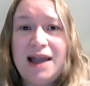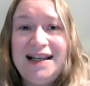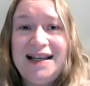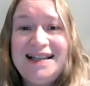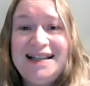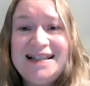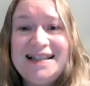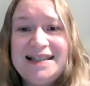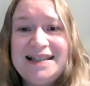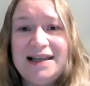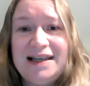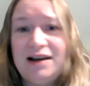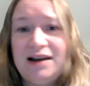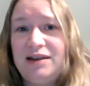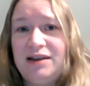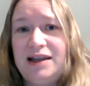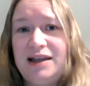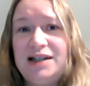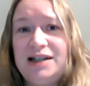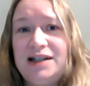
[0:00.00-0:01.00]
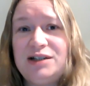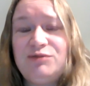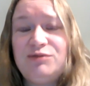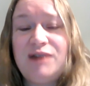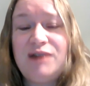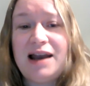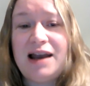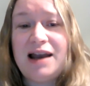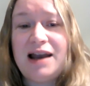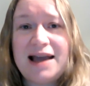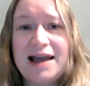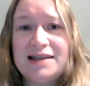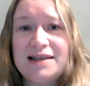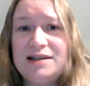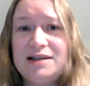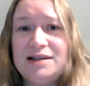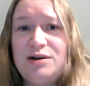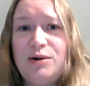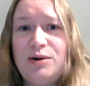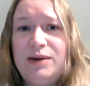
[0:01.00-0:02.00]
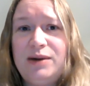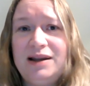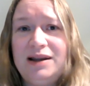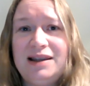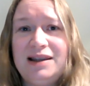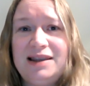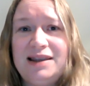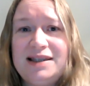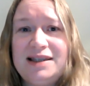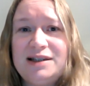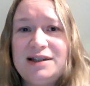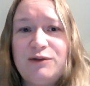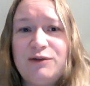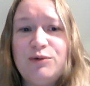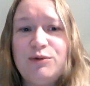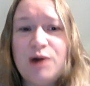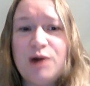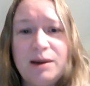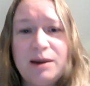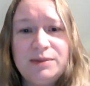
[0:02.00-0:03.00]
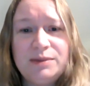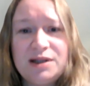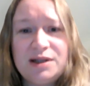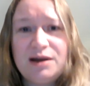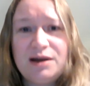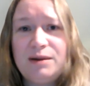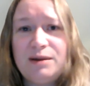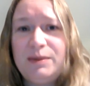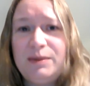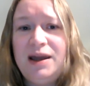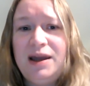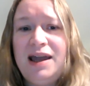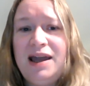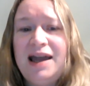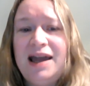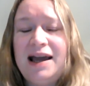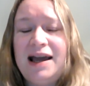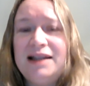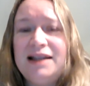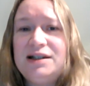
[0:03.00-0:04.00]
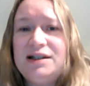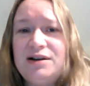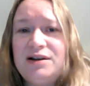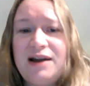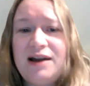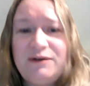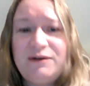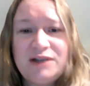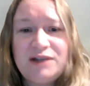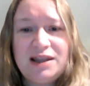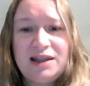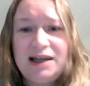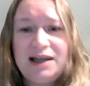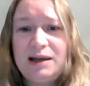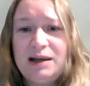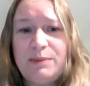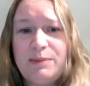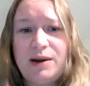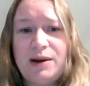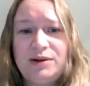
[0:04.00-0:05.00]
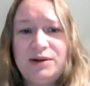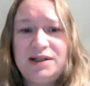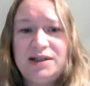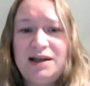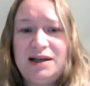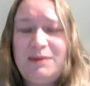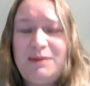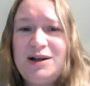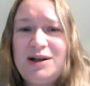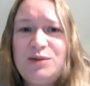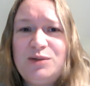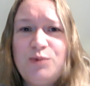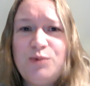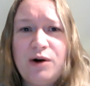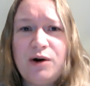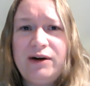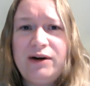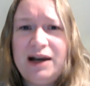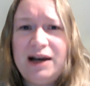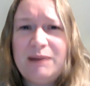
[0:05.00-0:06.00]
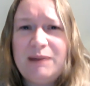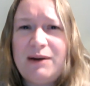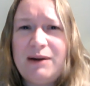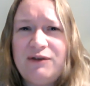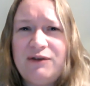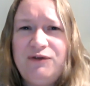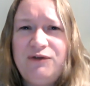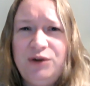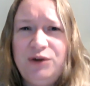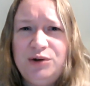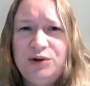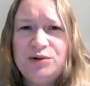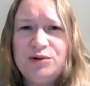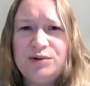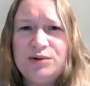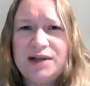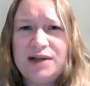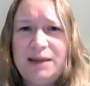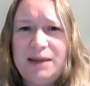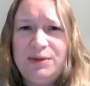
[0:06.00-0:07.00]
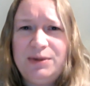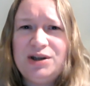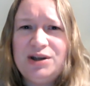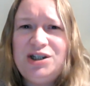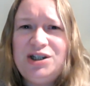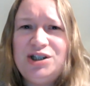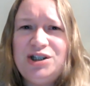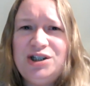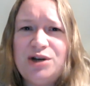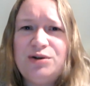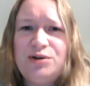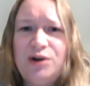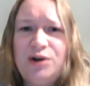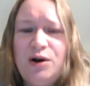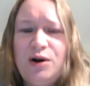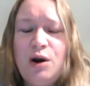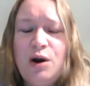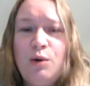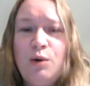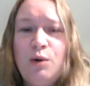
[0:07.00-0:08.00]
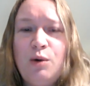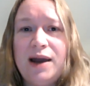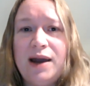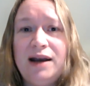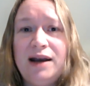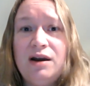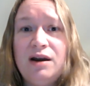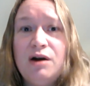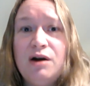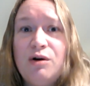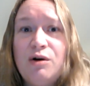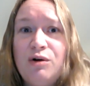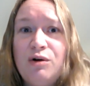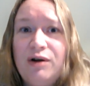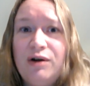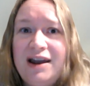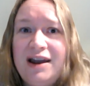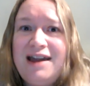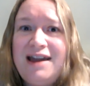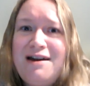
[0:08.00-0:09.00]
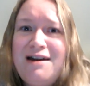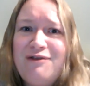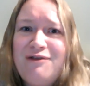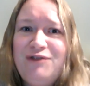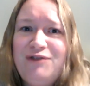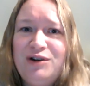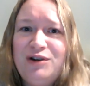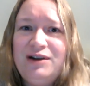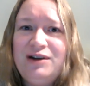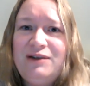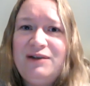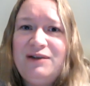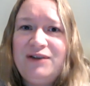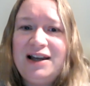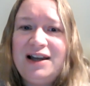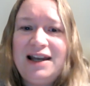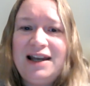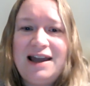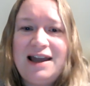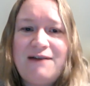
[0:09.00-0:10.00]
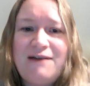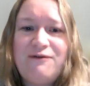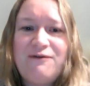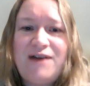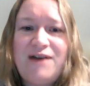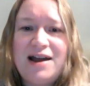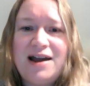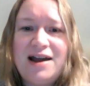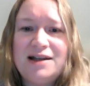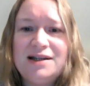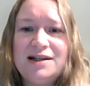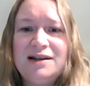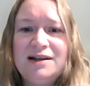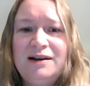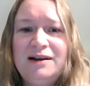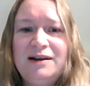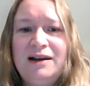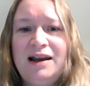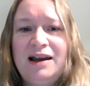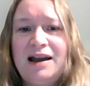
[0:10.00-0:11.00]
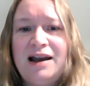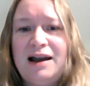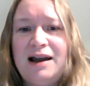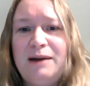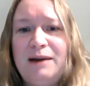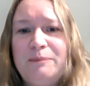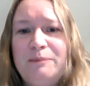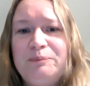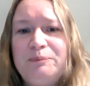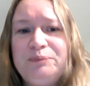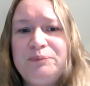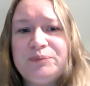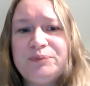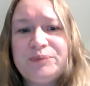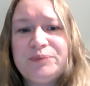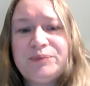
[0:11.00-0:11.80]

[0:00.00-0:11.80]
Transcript: easier. They just relax knowing that this stuff will come to them and they don't have to think about it. Imagine worrying about food all day because you don't know when or if you're even going to get fed. Having